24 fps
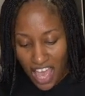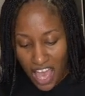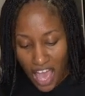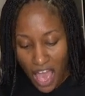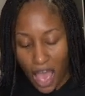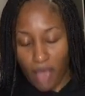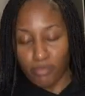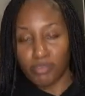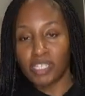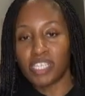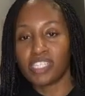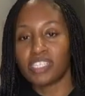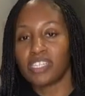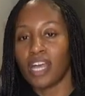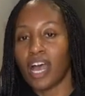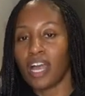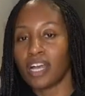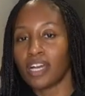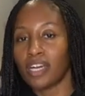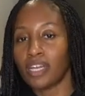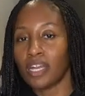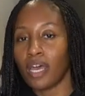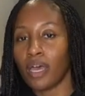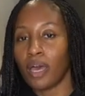I'm just not
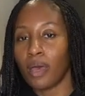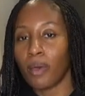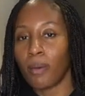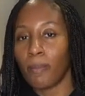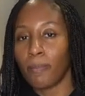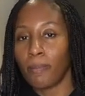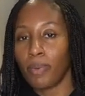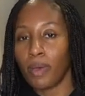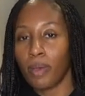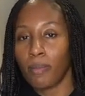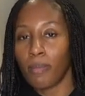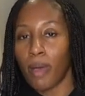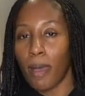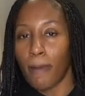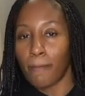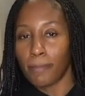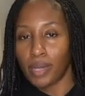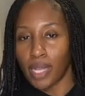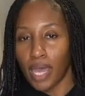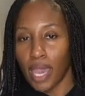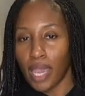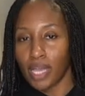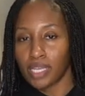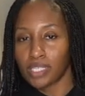gonna put my
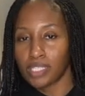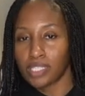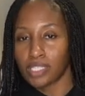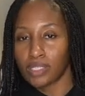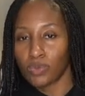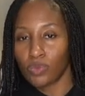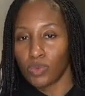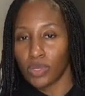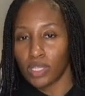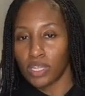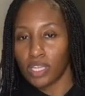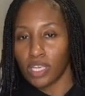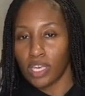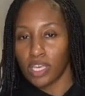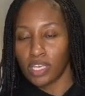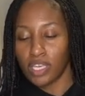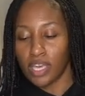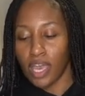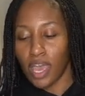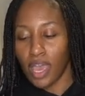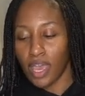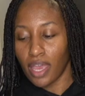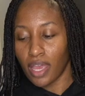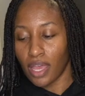blacks with it
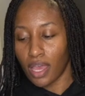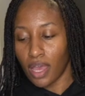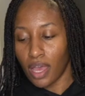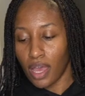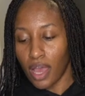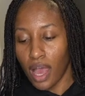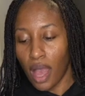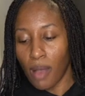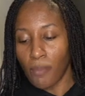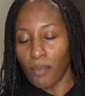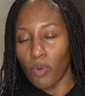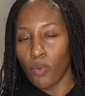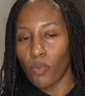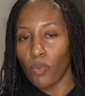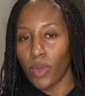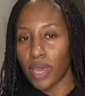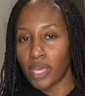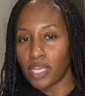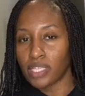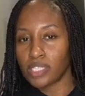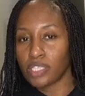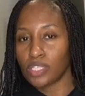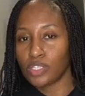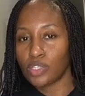yet. I'm gonna
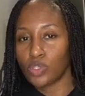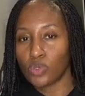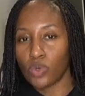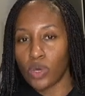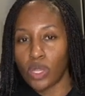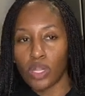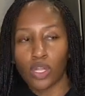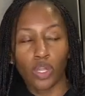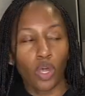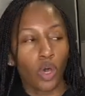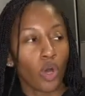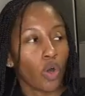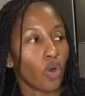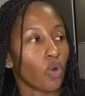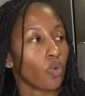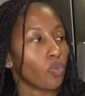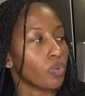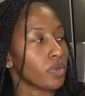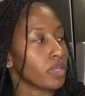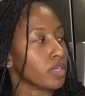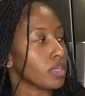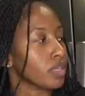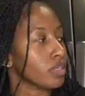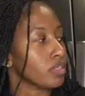wait to do a load
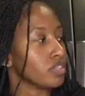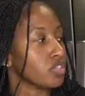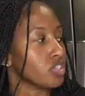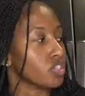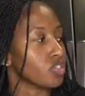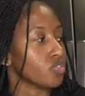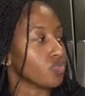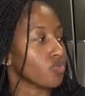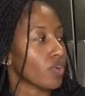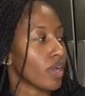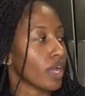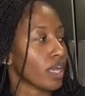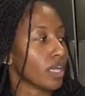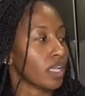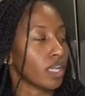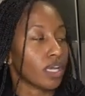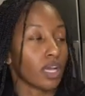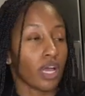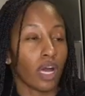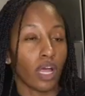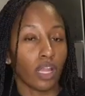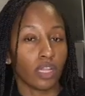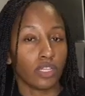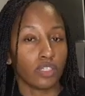with just regular
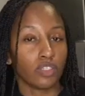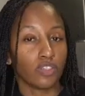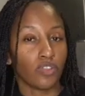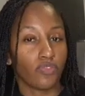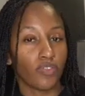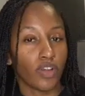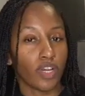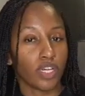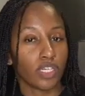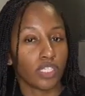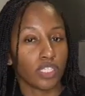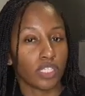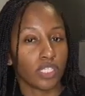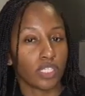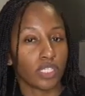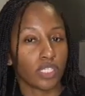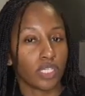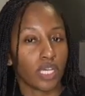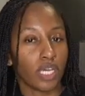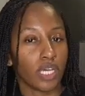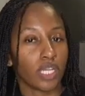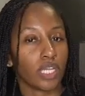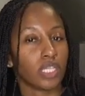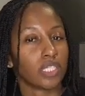colors first
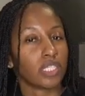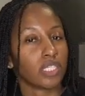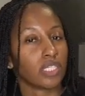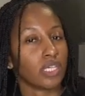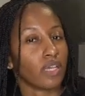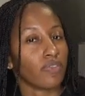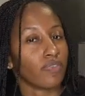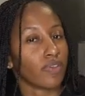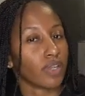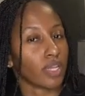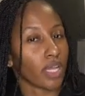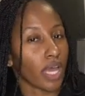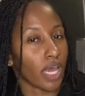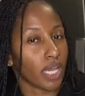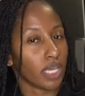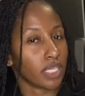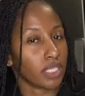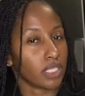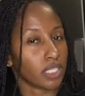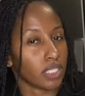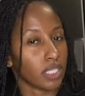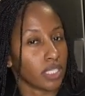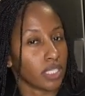and see if it lightens